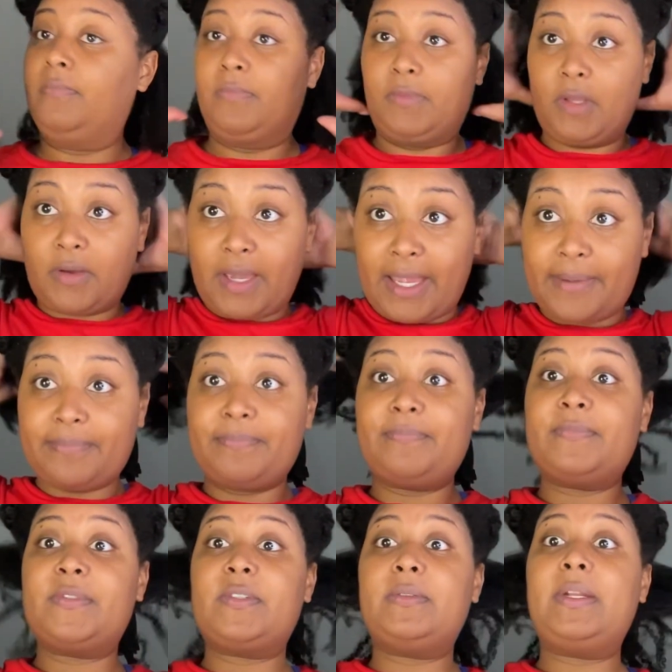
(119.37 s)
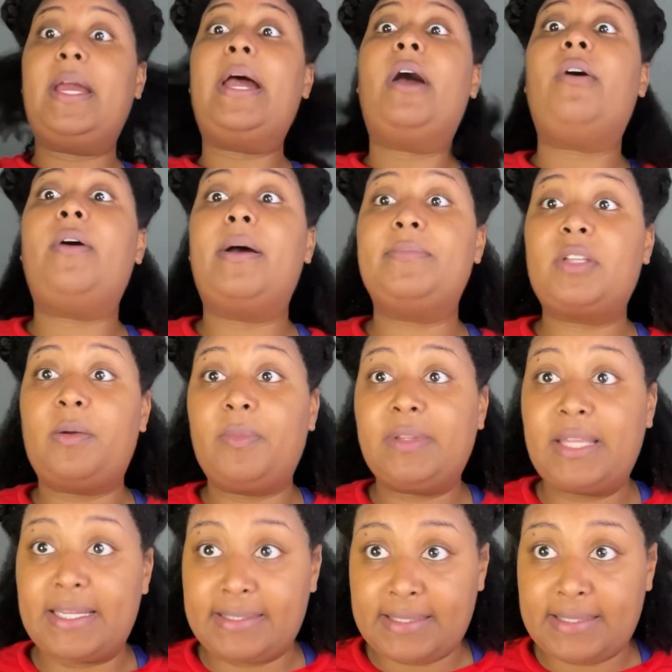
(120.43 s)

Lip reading: Okay, so now I'm done with that